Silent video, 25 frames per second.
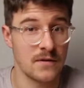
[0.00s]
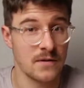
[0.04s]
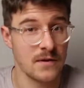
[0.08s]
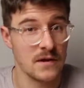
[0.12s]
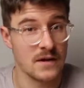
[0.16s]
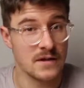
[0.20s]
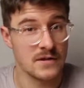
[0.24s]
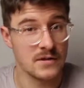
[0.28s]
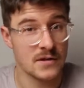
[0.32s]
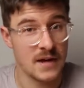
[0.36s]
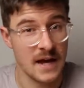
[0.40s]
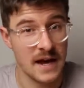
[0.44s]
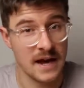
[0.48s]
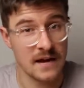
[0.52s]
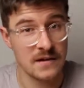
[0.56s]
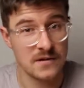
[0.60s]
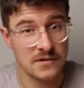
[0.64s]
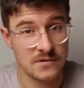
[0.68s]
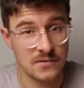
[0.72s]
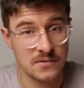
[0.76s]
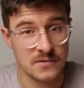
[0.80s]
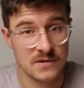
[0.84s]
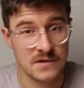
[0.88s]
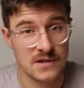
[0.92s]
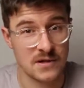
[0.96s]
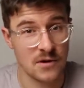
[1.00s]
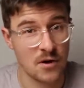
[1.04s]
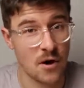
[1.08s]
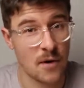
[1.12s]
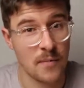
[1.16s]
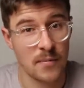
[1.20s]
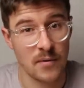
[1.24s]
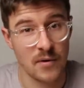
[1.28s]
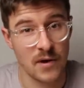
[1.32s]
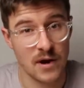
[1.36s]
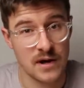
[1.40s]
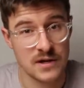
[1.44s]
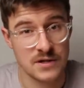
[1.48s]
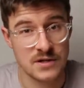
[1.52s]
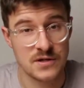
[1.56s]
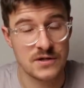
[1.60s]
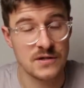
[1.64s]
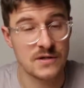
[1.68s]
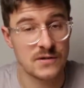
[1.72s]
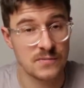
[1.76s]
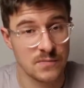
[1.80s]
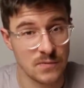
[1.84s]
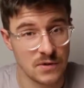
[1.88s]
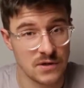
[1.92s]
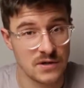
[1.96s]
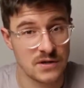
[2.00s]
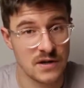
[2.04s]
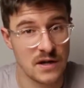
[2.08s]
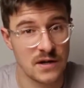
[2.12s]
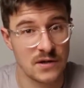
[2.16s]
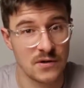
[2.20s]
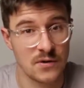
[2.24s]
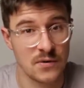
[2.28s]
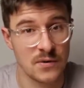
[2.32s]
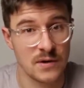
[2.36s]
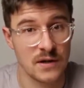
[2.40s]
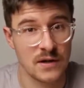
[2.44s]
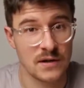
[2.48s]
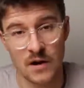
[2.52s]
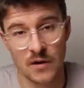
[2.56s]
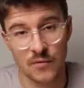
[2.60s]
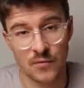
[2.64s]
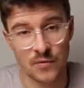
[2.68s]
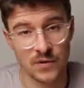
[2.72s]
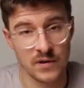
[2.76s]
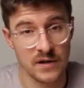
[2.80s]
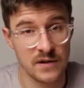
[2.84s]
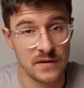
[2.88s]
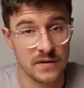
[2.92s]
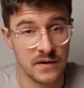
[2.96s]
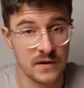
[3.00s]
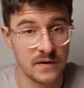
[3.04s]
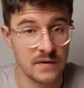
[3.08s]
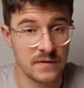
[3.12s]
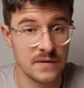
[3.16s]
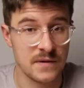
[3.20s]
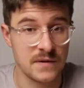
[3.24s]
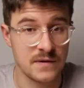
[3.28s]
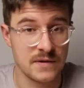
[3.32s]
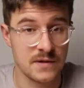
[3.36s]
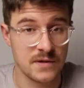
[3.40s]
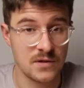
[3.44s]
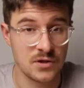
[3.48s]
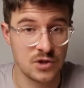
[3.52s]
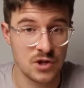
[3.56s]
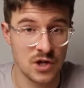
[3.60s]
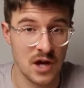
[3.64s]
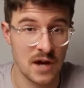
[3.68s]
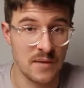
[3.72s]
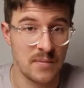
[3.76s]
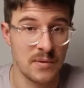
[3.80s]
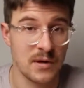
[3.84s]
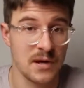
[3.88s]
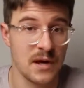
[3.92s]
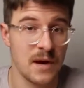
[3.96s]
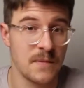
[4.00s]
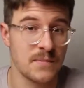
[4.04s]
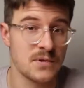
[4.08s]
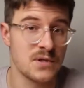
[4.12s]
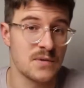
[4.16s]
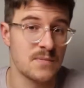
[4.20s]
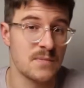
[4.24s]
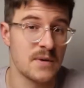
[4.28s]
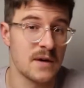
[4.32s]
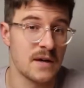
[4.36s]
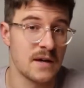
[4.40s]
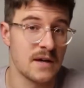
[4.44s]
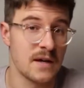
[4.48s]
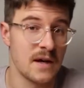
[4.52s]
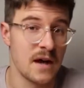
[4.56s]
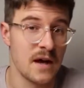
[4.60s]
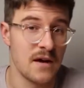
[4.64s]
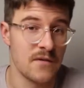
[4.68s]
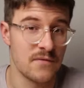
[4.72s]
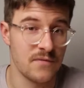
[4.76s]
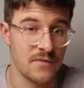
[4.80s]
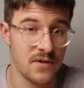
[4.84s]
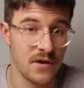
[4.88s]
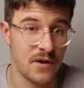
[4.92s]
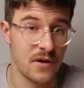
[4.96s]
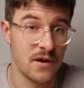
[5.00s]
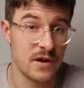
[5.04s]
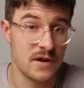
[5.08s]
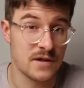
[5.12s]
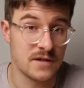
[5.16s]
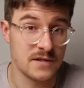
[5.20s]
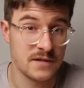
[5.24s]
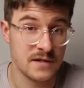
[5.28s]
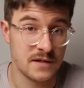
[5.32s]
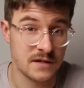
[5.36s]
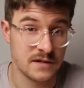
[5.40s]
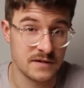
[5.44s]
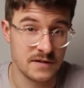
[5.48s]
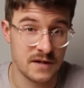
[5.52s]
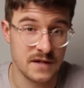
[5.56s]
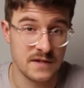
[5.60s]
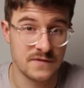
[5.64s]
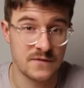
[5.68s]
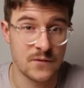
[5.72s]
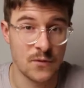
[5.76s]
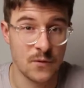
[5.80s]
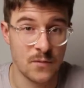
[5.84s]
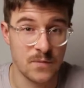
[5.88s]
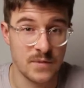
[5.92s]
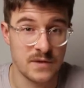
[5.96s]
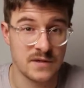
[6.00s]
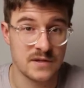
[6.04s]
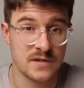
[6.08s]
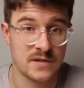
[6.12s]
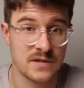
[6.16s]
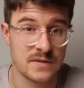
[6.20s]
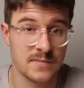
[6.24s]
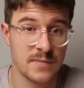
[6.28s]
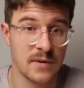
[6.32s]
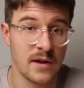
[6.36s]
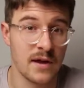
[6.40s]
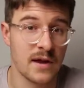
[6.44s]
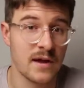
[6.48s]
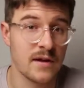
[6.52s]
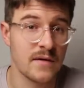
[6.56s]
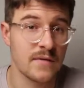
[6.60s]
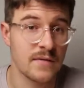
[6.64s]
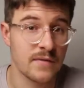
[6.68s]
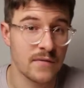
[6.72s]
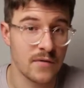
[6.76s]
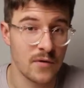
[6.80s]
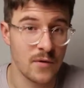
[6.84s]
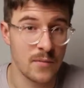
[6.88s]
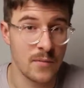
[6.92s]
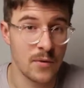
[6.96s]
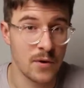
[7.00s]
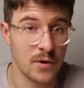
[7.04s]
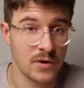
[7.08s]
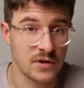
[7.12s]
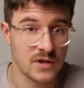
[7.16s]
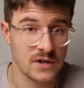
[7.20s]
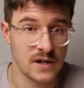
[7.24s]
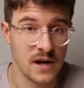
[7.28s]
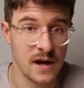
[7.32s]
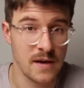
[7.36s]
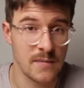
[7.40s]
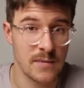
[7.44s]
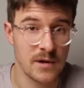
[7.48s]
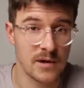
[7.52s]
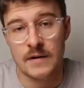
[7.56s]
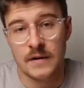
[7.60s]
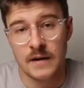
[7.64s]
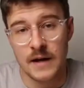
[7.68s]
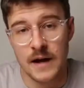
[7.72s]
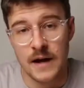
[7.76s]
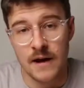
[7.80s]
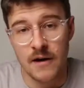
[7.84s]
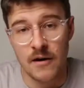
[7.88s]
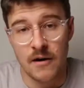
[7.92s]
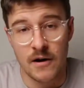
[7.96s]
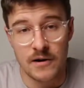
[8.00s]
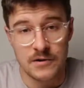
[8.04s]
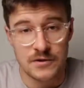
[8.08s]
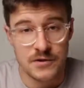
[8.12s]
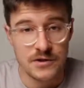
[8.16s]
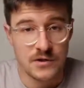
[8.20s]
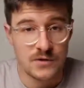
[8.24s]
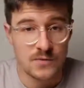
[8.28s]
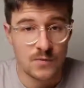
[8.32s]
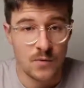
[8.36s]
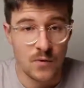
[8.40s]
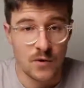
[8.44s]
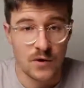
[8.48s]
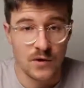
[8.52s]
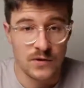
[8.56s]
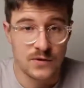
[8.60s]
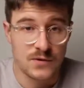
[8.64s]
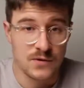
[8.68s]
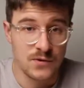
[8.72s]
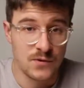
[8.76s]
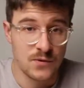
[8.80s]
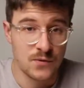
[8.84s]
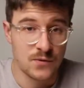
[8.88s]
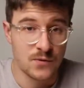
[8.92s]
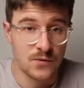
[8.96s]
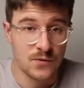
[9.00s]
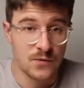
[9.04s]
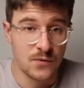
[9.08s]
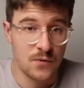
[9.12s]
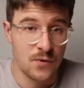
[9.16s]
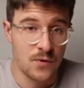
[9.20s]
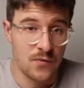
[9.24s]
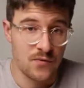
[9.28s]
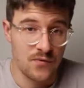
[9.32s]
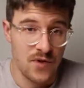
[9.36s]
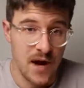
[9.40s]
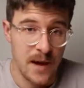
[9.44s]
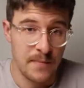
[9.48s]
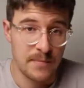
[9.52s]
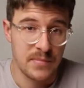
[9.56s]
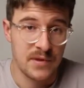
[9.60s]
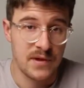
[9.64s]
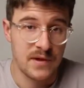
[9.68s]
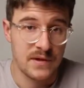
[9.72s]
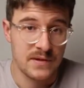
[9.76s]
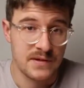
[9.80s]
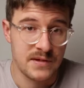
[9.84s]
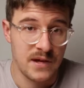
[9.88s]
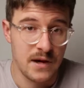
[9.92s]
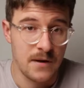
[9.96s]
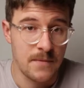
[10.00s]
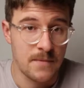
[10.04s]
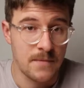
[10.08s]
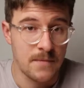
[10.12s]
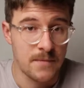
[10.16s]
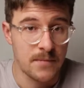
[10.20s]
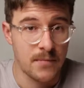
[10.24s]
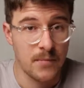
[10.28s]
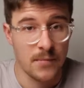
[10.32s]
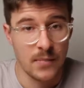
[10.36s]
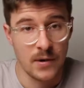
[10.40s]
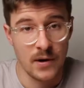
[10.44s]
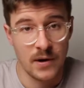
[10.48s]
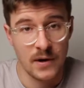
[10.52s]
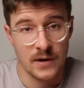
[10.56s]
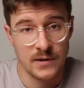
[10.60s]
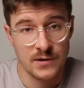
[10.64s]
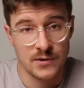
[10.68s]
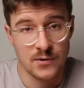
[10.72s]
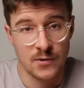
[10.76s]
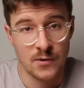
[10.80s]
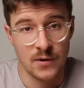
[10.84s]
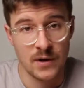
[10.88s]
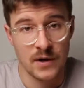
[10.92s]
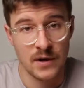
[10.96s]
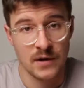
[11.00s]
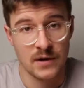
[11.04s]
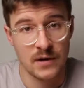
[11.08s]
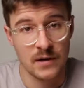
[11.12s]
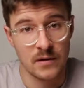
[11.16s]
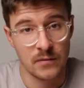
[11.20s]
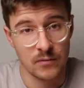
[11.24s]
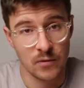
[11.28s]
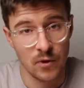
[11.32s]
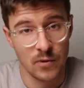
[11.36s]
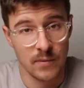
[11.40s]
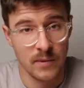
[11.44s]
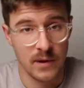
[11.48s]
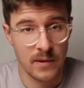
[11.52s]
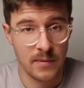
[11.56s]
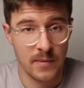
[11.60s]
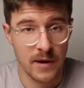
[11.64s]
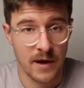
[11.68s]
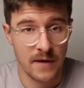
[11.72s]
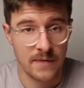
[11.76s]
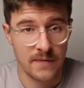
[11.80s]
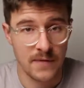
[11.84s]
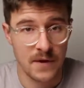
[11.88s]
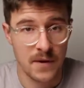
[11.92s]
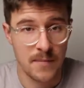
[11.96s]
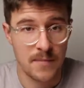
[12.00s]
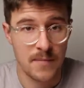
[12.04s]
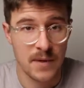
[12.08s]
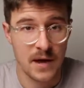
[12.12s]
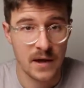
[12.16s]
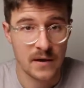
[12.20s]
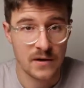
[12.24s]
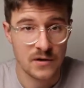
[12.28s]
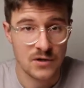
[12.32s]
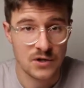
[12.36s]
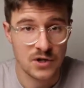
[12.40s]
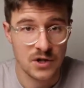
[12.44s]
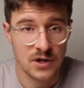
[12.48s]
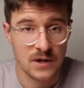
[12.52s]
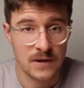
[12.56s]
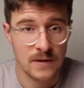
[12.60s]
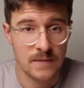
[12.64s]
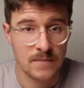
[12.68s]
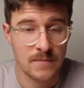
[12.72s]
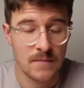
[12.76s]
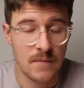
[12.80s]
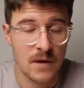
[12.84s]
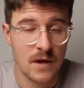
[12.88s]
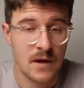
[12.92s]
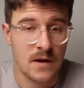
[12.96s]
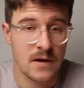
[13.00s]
these outsourcing operations which they're doing. I really think this is shaping up to be a very successful business plan for Emerge Gaming. Now, I just wanted to wrap things up by talking a little bit about their balance sheet,